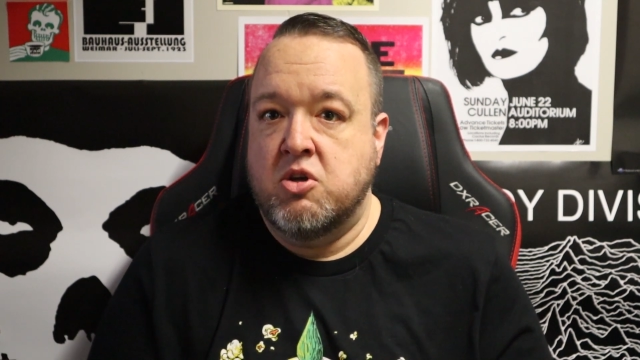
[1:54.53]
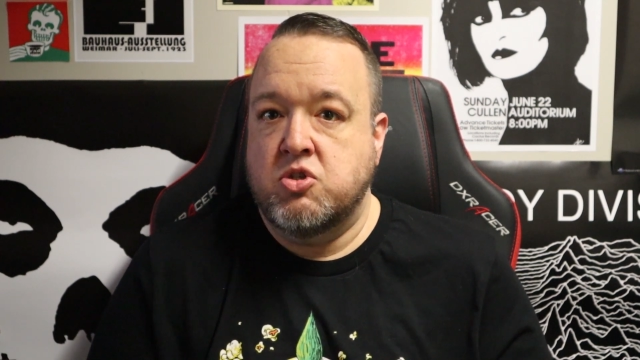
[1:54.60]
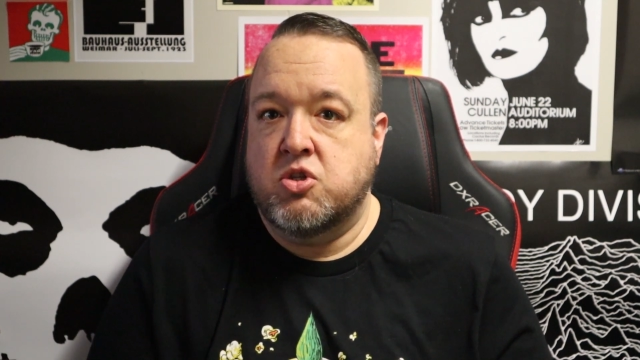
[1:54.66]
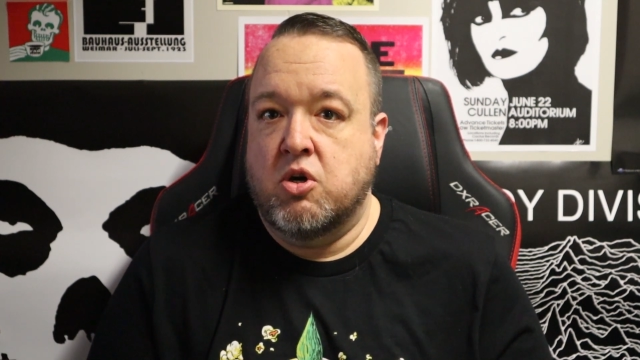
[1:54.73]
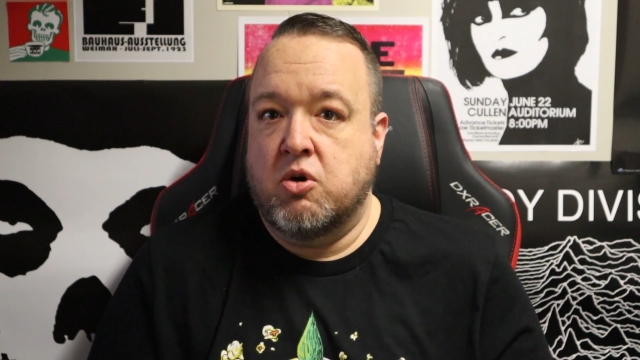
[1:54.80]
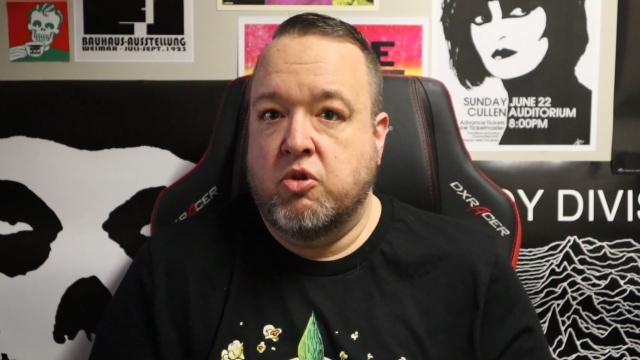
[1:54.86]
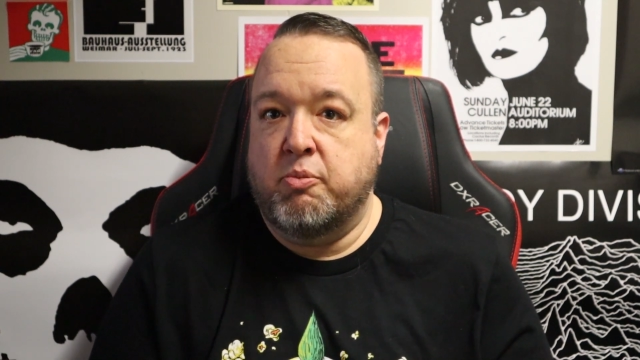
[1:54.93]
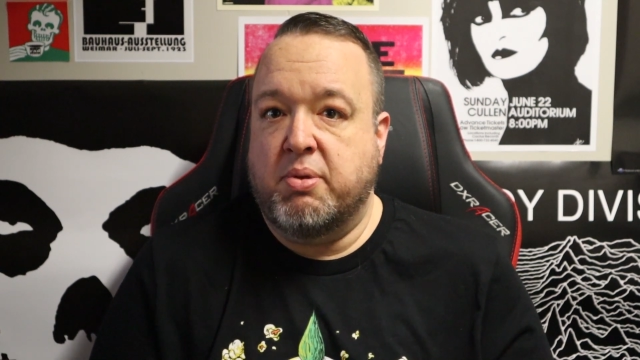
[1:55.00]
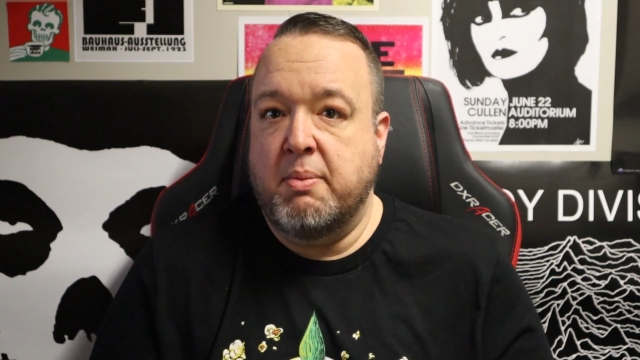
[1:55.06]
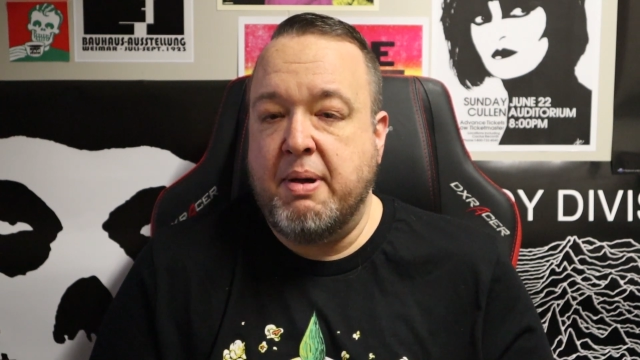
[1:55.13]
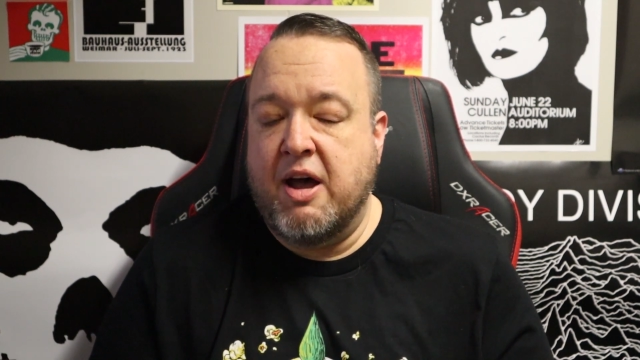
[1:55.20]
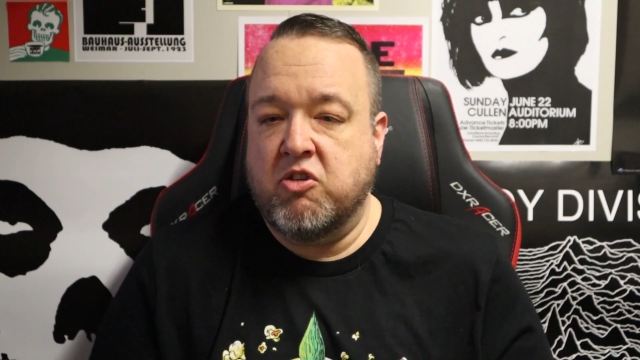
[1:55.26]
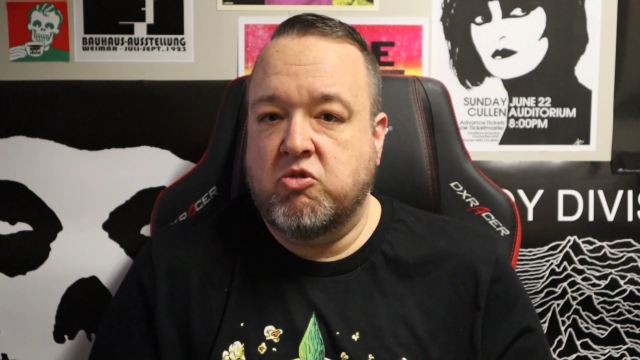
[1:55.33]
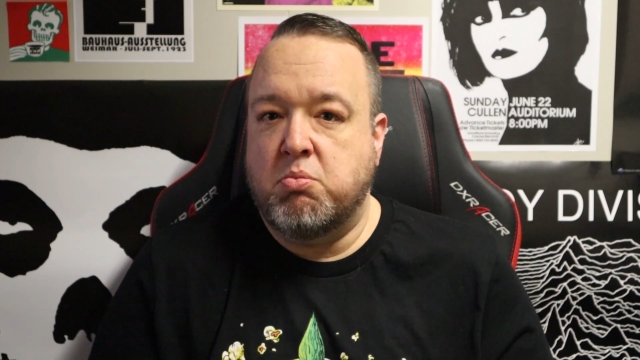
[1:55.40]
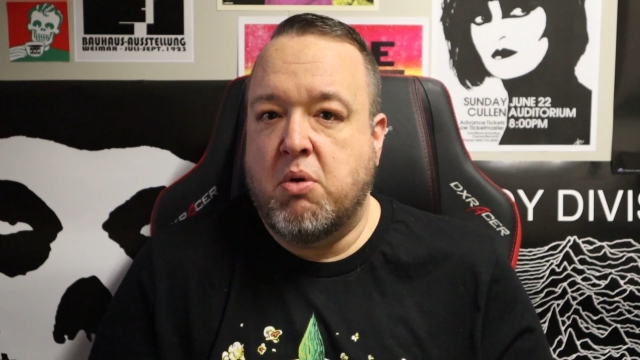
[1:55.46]
So the
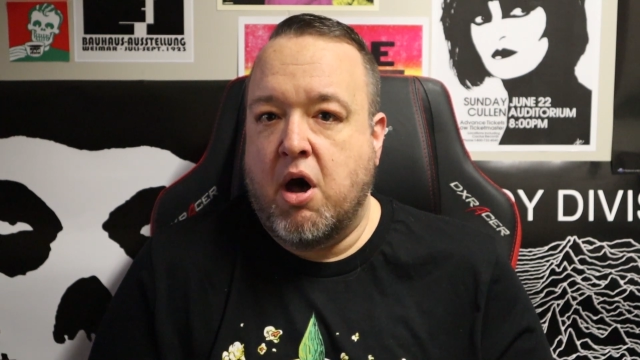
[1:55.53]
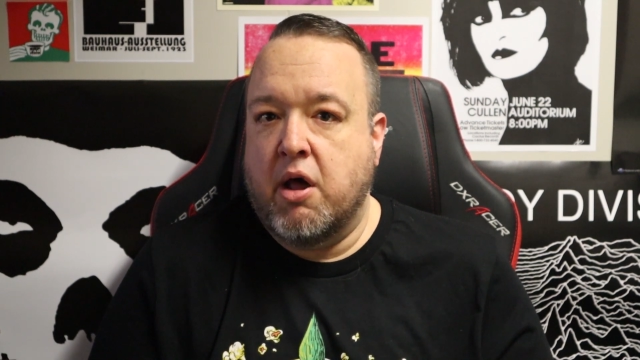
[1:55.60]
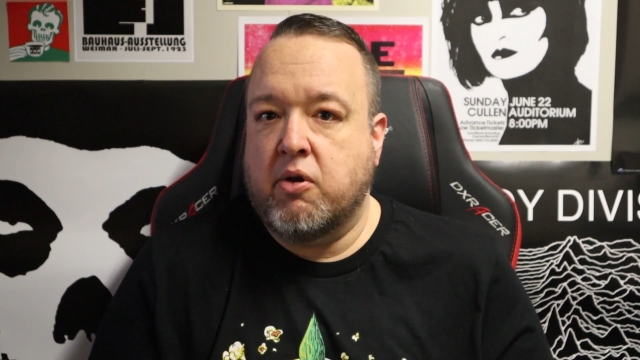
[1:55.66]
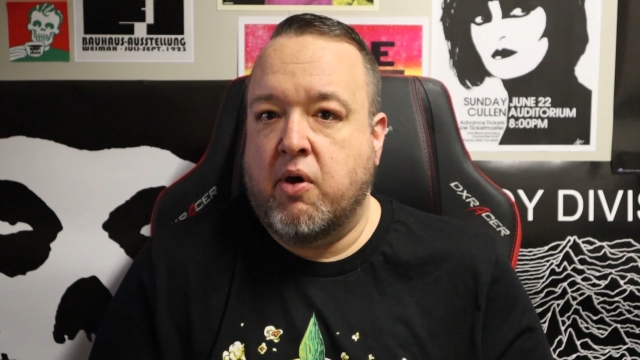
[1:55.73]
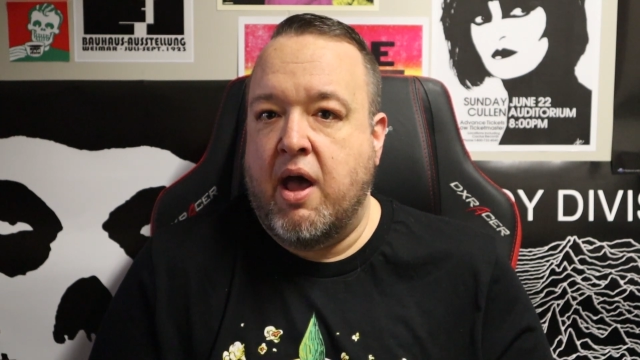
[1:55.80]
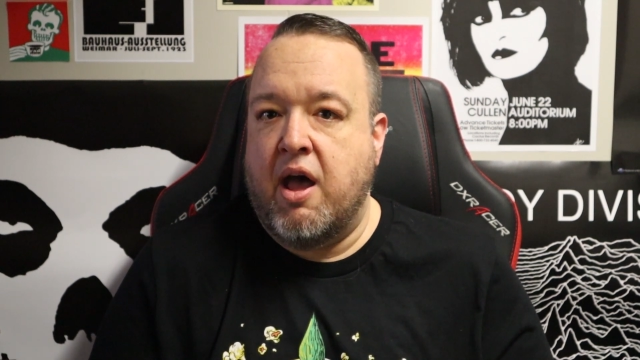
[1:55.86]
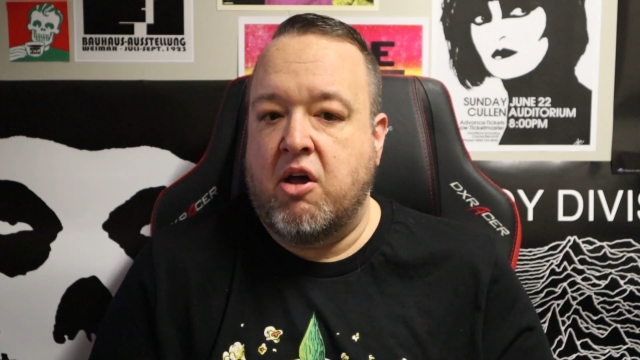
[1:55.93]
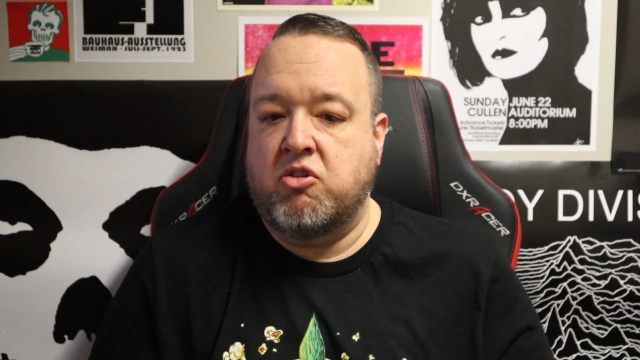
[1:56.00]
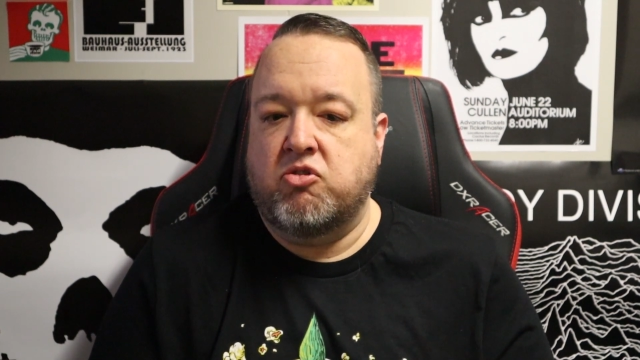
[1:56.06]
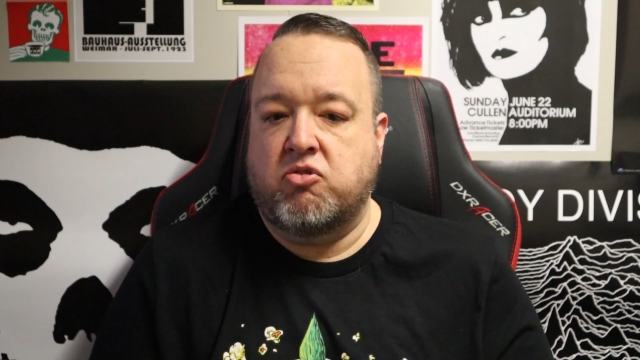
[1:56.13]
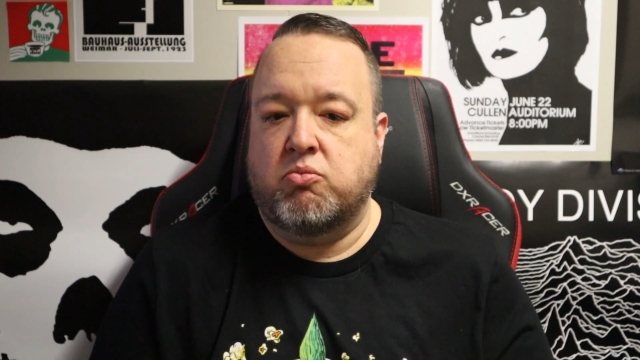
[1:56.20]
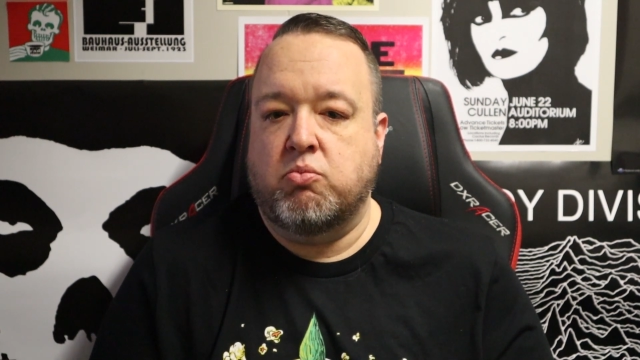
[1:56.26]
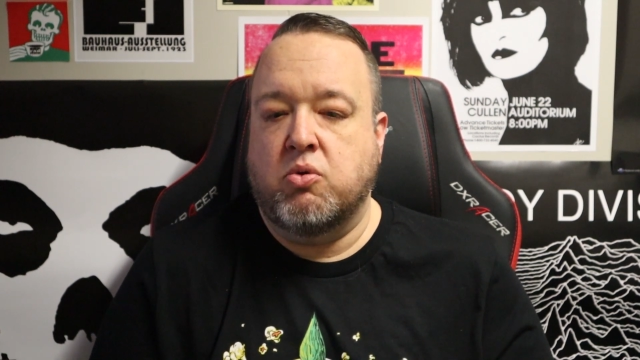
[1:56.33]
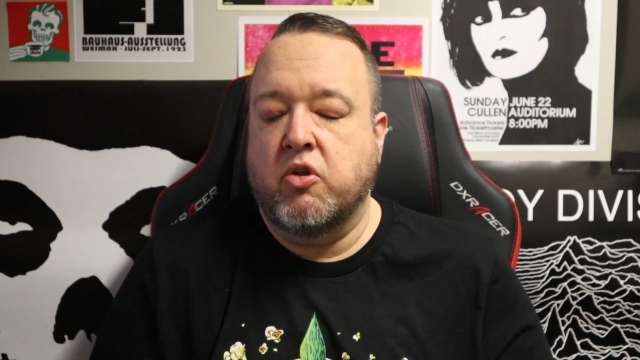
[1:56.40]
Blumhouse model has